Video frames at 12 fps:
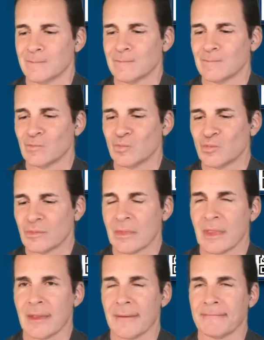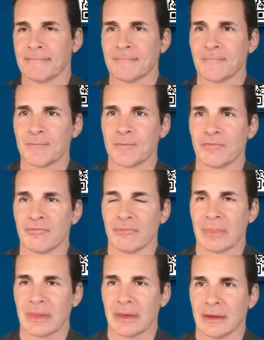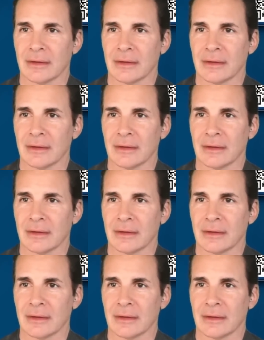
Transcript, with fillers: if you don't have free speech,